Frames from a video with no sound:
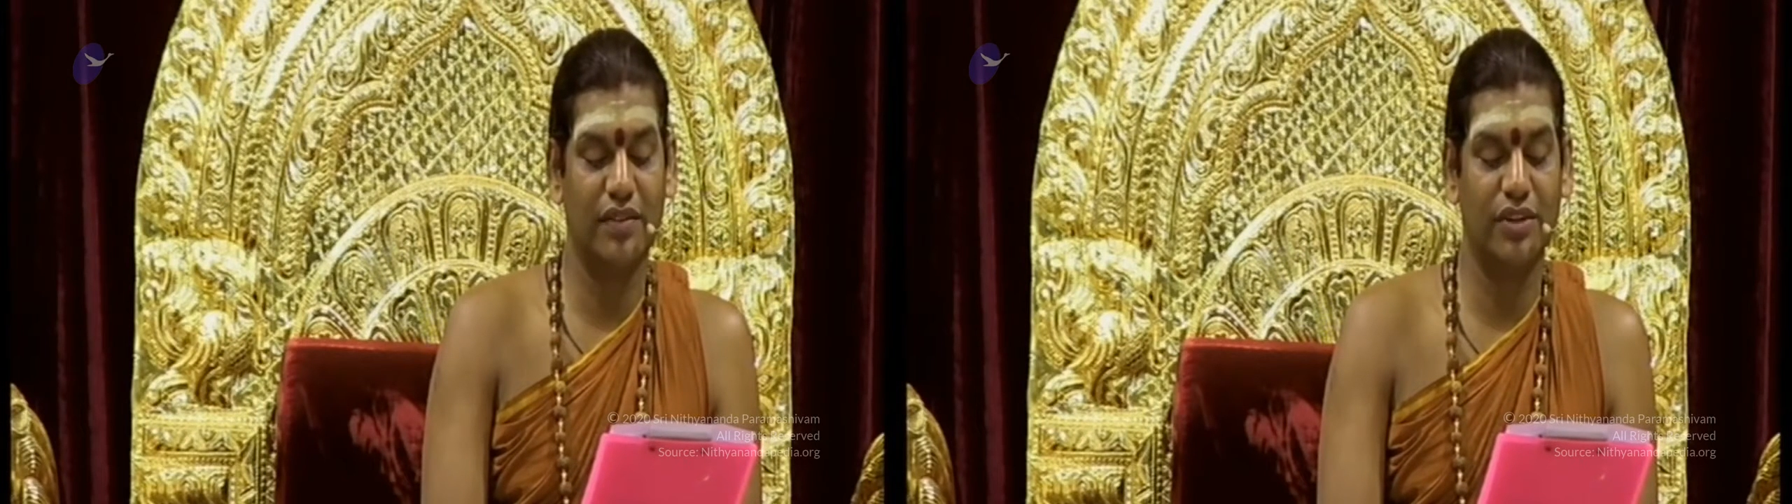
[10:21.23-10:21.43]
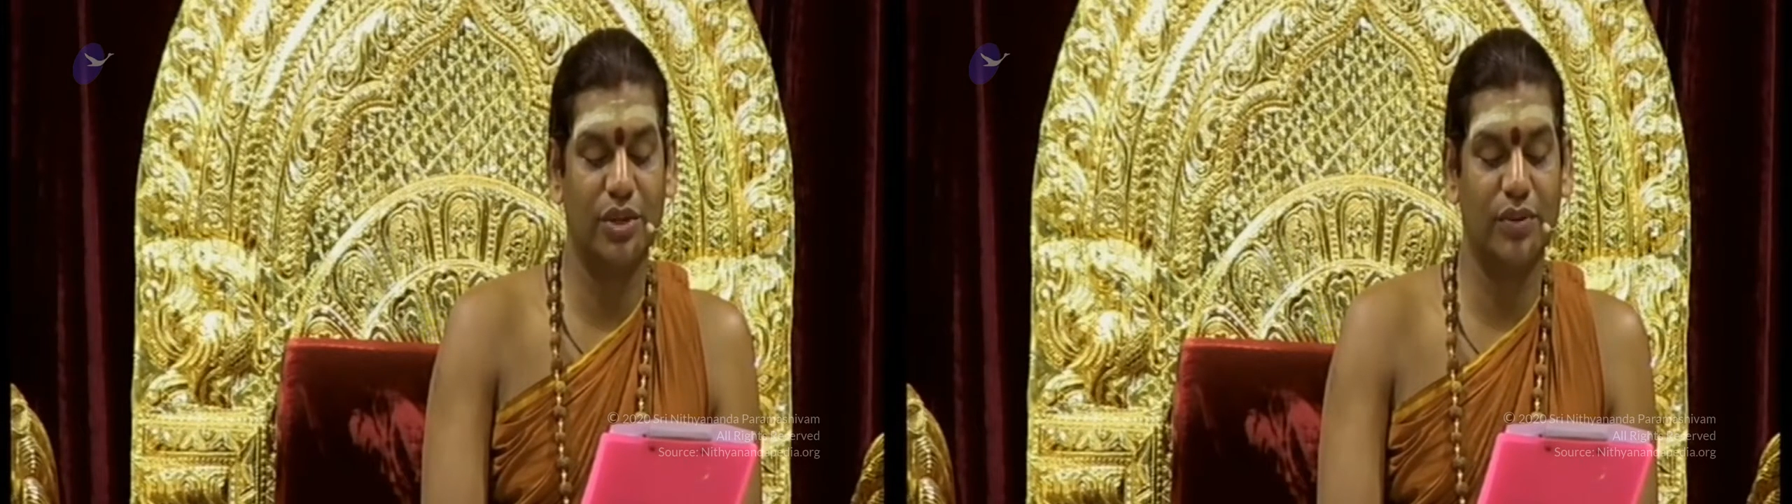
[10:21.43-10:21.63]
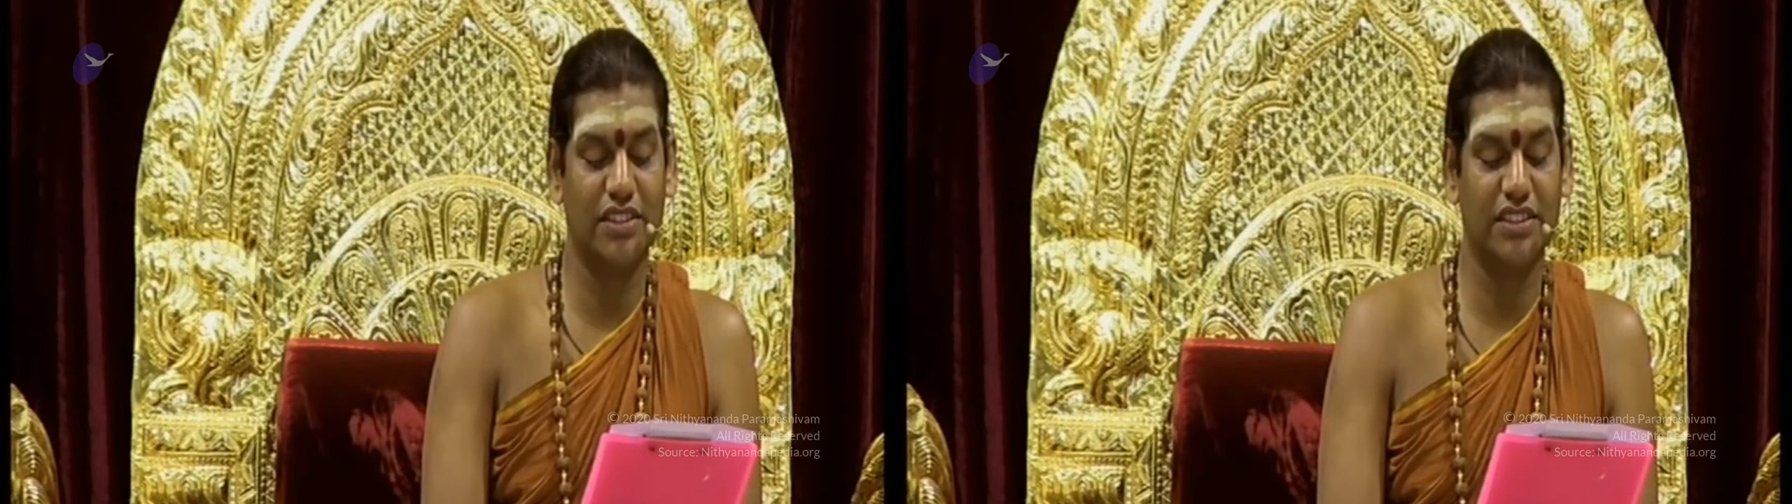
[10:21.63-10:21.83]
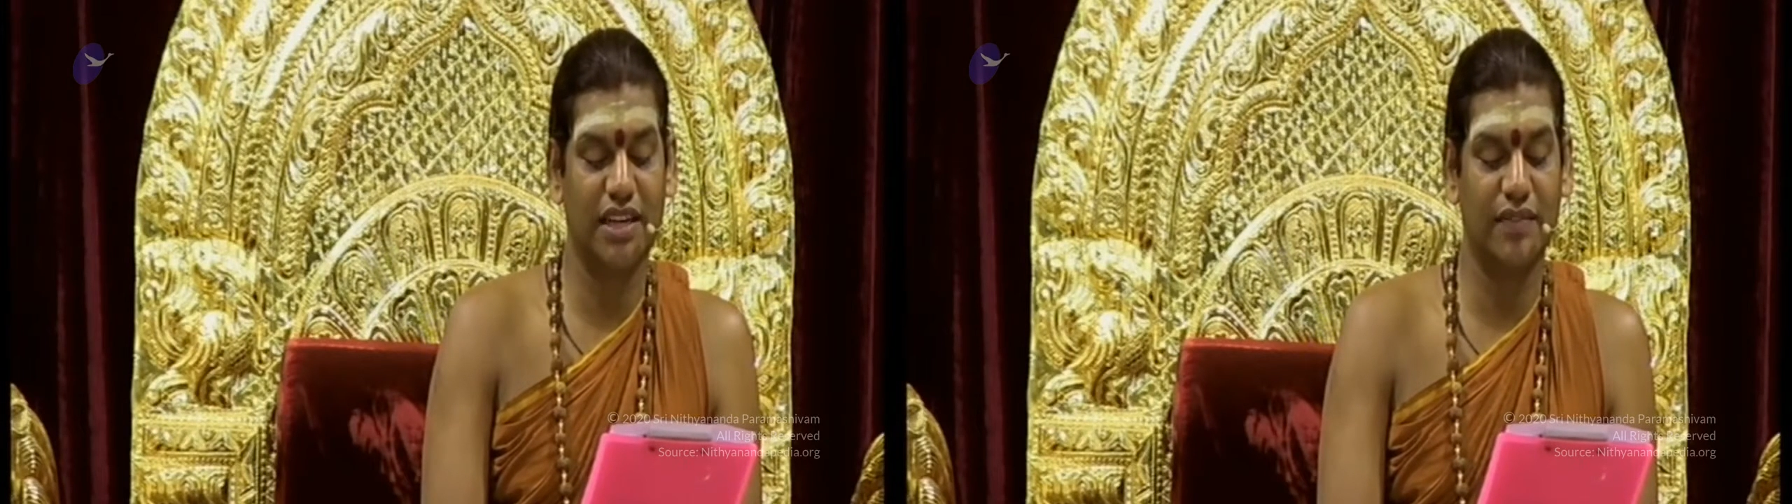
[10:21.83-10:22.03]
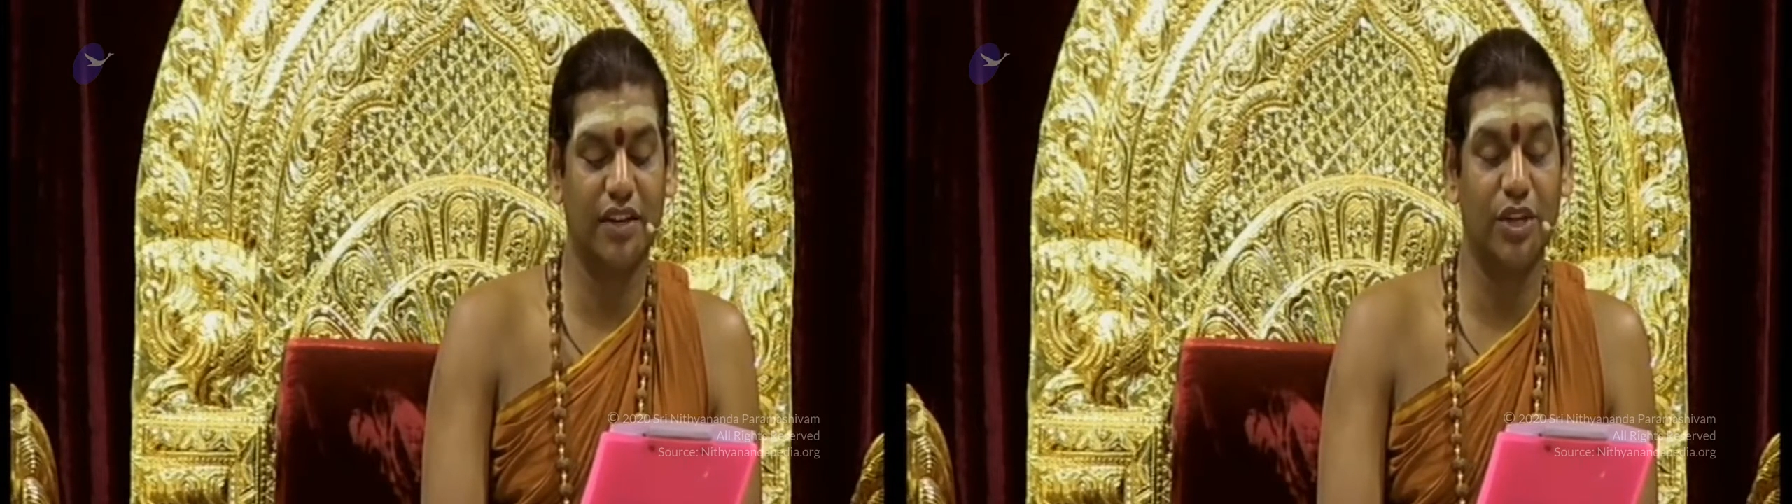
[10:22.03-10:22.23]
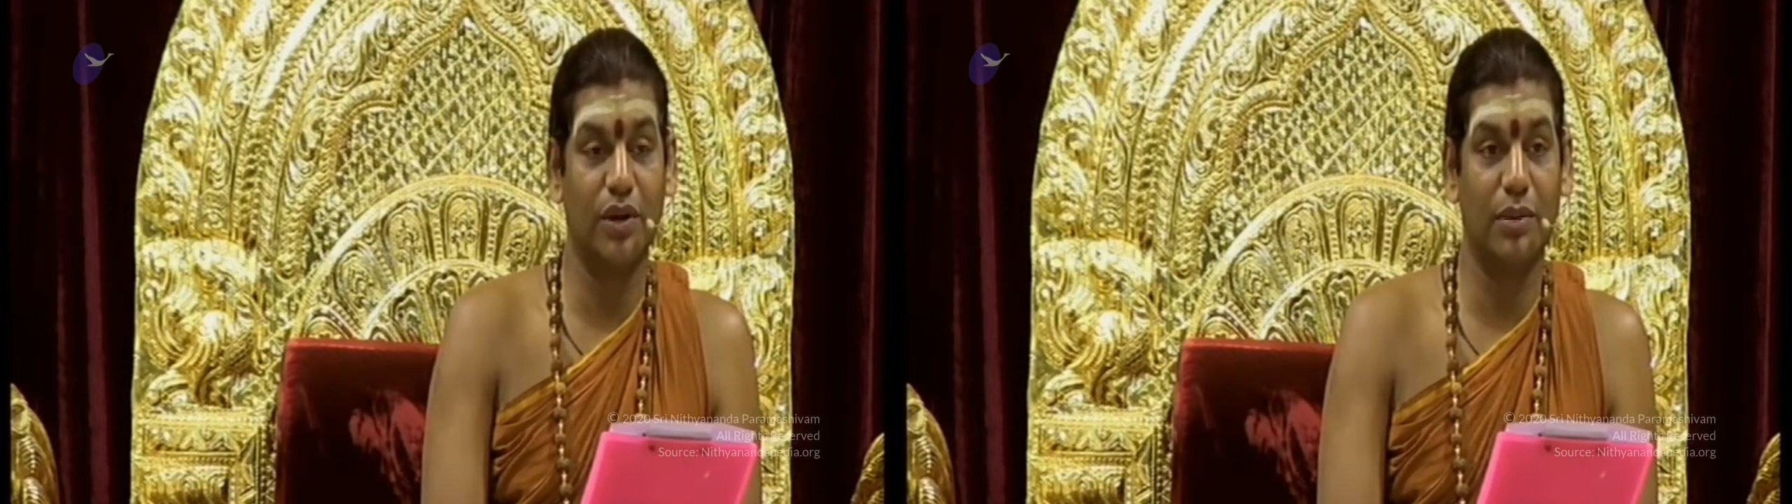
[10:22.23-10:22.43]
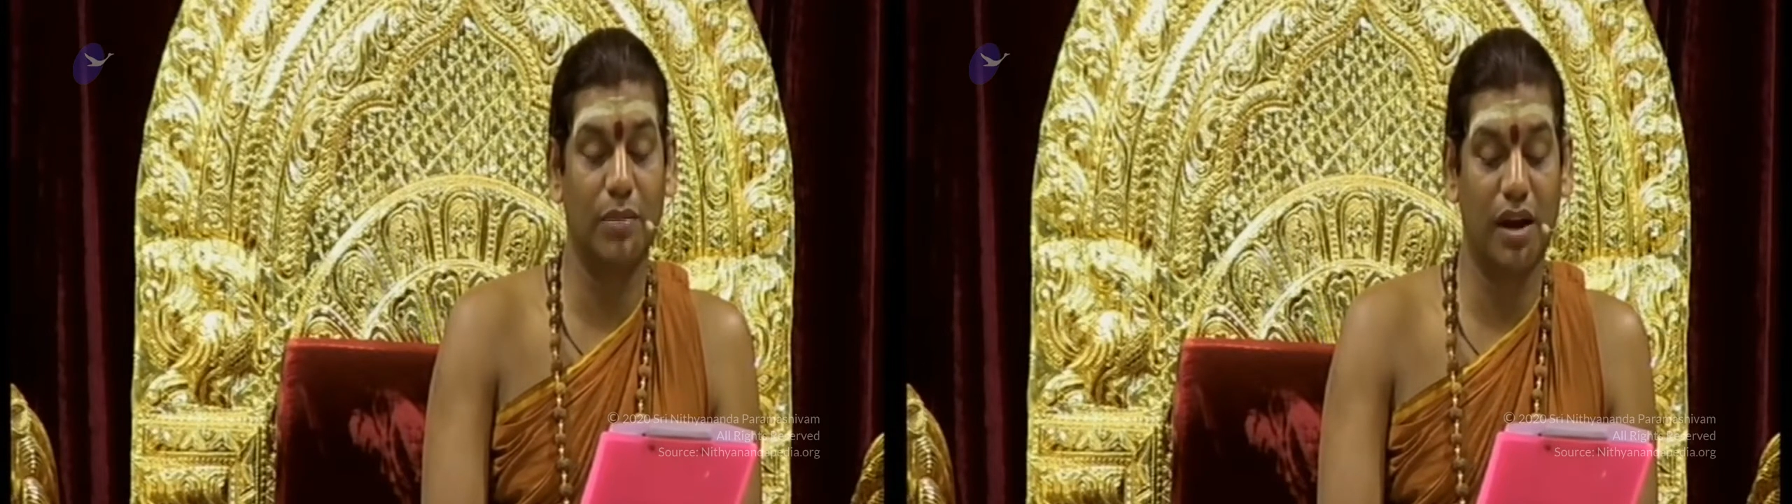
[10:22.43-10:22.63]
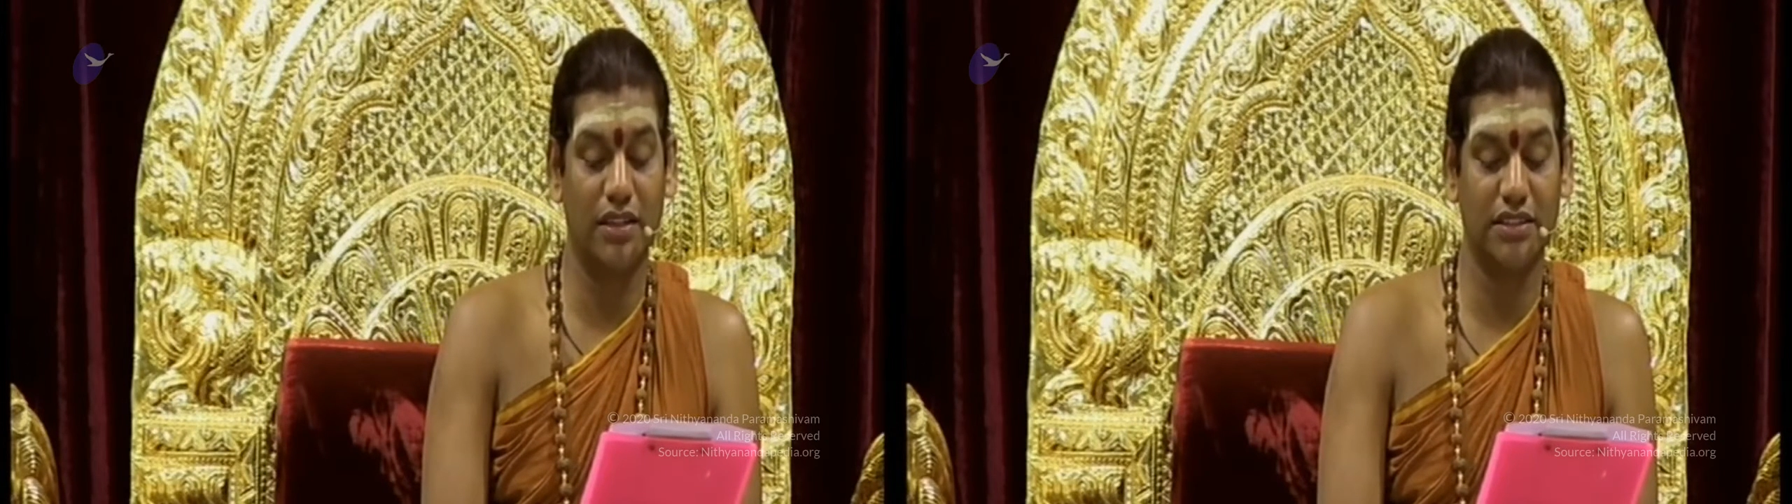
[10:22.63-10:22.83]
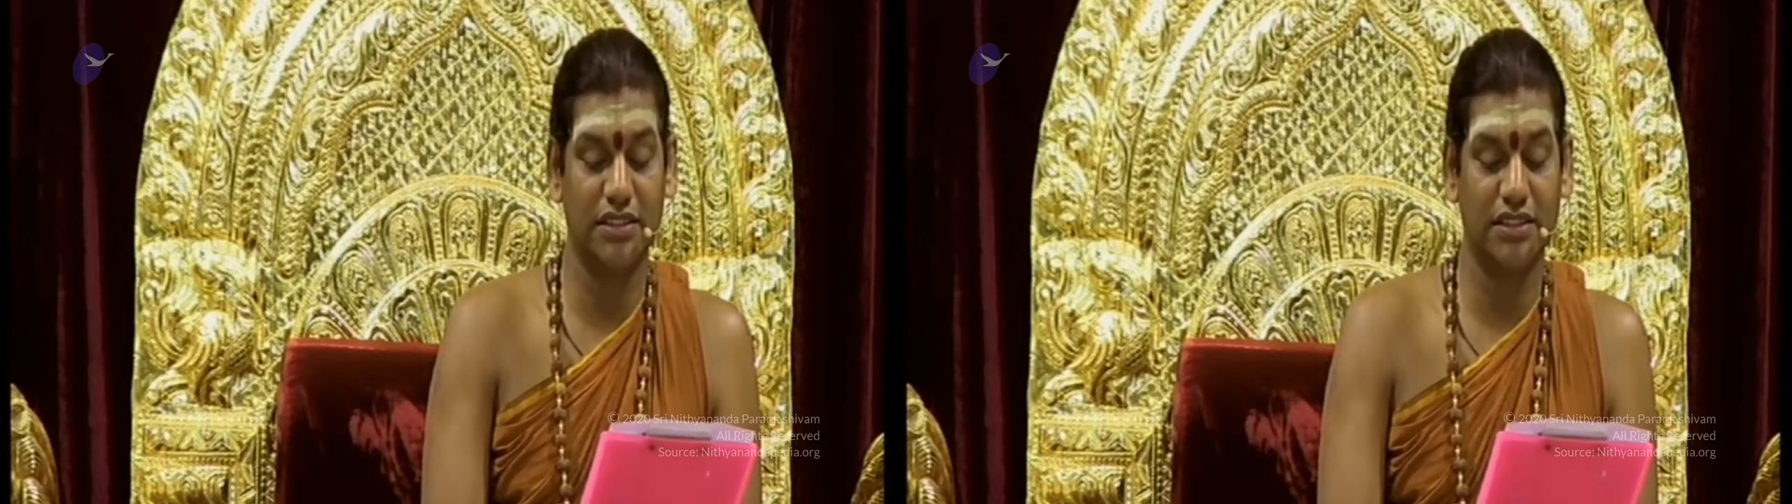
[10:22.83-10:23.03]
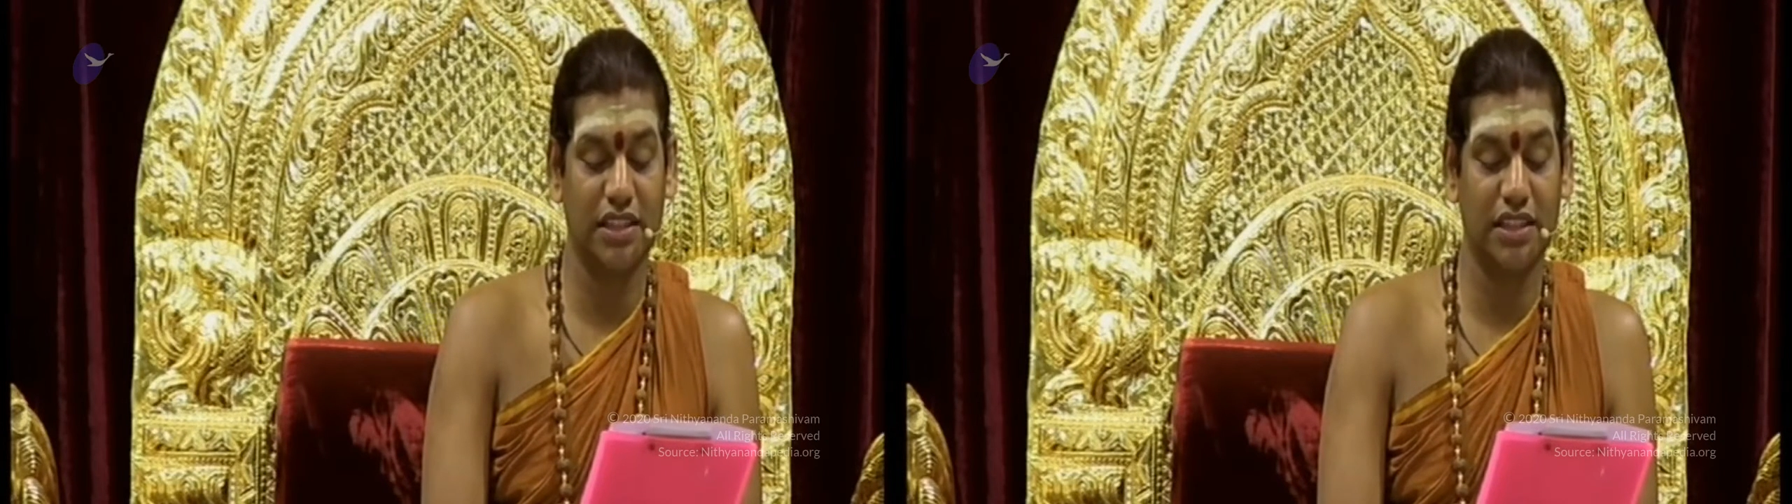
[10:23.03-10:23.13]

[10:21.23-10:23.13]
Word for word: to yourself and your boss